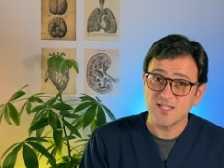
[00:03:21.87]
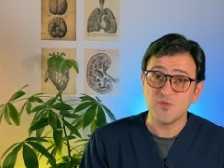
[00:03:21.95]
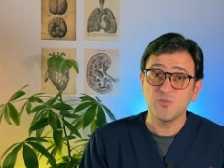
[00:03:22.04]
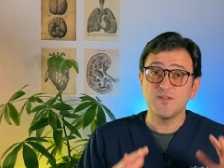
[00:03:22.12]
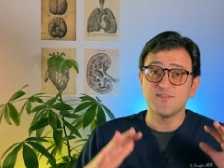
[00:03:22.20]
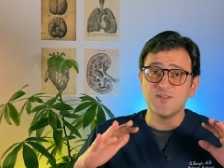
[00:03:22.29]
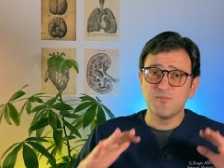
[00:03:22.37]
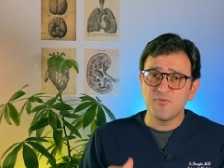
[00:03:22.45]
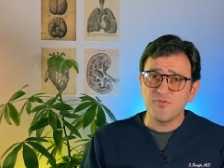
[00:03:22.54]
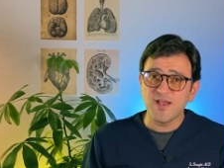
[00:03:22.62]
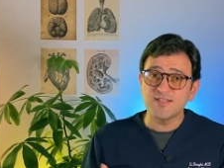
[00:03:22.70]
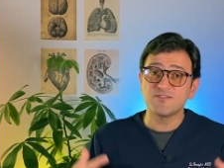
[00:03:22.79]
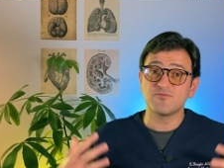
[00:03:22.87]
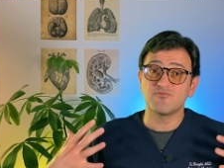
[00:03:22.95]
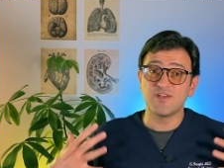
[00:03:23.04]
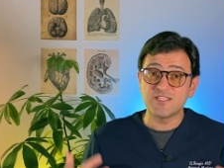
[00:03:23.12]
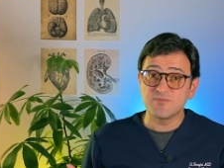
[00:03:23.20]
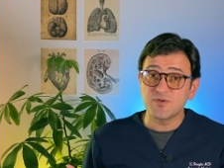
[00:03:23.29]
it will depress the
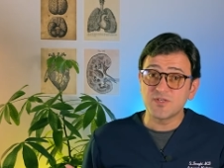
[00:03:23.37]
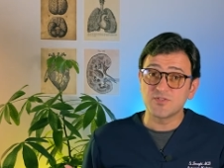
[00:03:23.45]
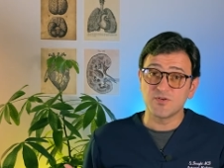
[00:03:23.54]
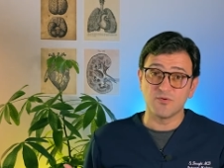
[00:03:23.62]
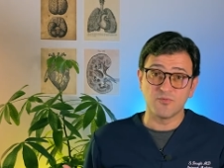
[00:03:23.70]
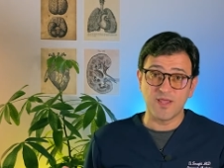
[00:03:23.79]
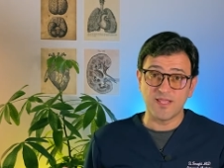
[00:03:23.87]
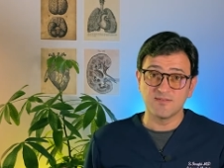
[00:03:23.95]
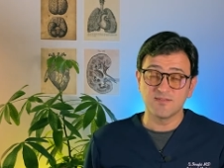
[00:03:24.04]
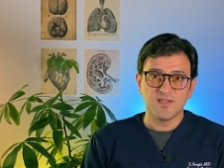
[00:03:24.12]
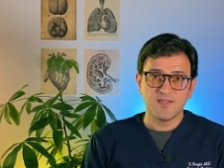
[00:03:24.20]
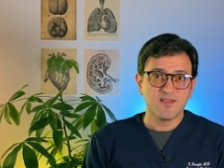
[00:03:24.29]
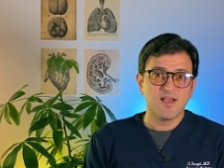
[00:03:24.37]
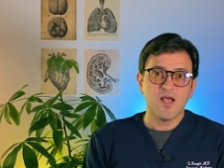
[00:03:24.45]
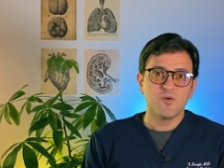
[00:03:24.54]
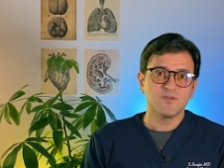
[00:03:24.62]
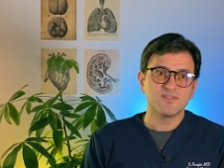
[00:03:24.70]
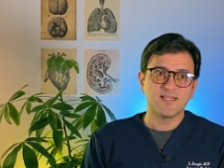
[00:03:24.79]
respiratory rate and the guy
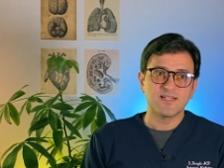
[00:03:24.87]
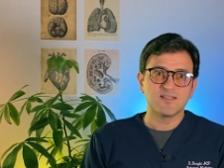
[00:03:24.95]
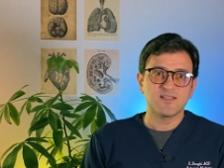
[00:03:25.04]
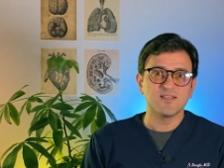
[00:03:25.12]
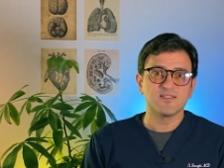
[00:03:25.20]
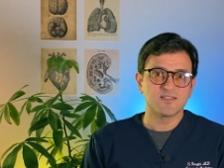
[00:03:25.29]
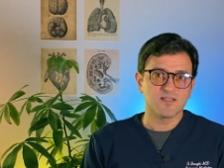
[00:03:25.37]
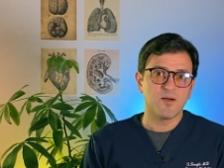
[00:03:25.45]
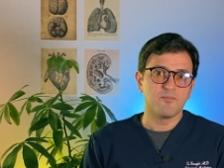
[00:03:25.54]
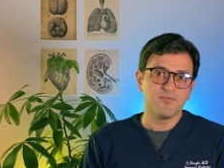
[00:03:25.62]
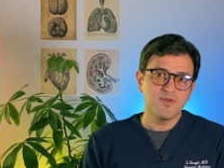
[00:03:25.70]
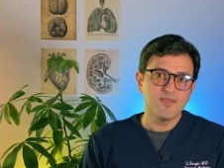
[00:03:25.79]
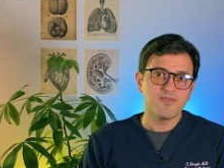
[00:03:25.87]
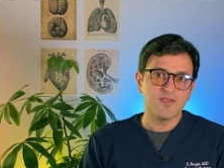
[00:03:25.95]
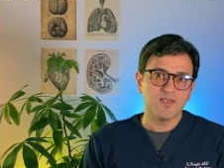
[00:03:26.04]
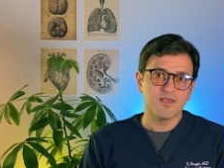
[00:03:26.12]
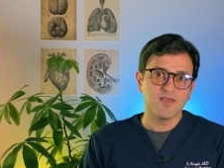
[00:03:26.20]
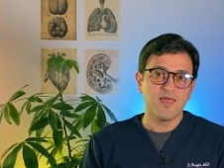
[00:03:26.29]
will technically stop
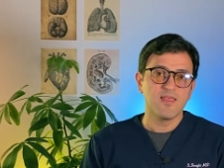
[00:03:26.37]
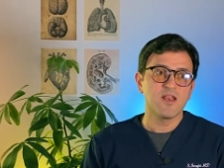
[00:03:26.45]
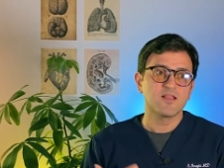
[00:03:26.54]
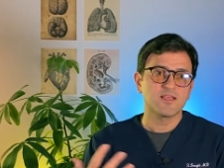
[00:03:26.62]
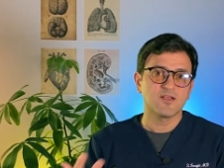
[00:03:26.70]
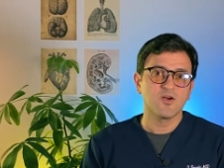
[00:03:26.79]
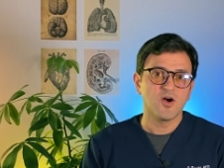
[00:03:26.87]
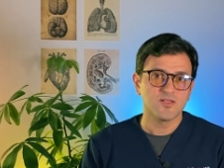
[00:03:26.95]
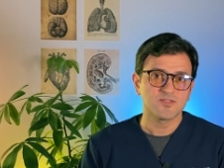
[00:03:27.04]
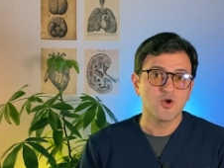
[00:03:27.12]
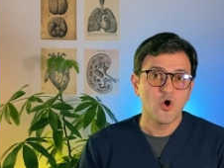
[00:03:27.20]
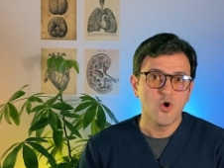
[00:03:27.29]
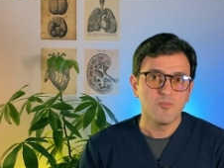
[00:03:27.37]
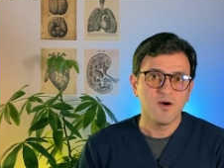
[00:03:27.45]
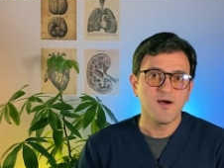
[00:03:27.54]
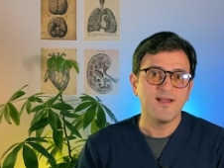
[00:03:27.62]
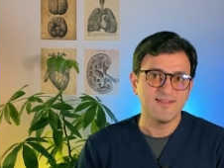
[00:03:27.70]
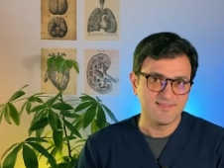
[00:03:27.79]
breathing and then it can cause
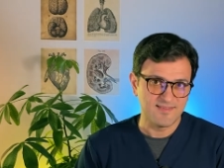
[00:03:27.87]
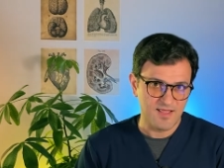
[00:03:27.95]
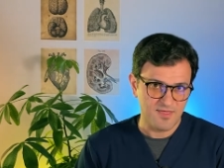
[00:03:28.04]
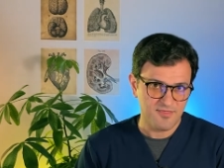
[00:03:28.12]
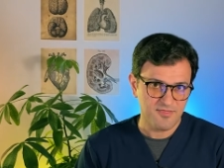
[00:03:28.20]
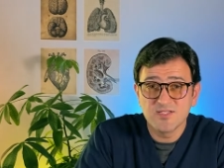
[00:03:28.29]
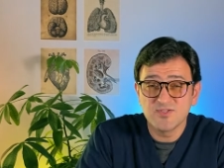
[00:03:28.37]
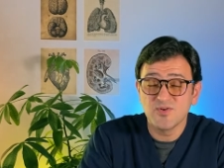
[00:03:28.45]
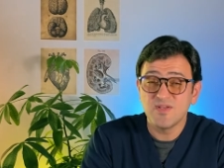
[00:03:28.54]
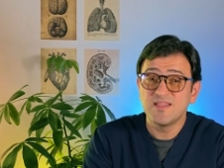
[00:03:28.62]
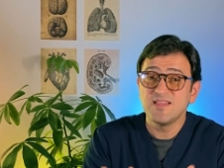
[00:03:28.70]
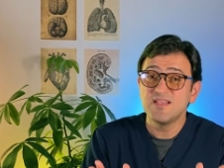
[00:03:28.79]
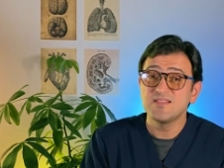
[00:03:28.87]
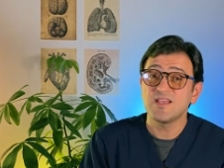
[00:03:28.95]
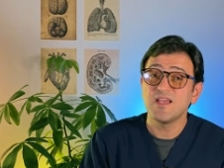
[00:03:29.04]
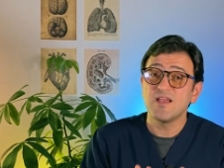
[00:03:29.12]
coma and death so it needs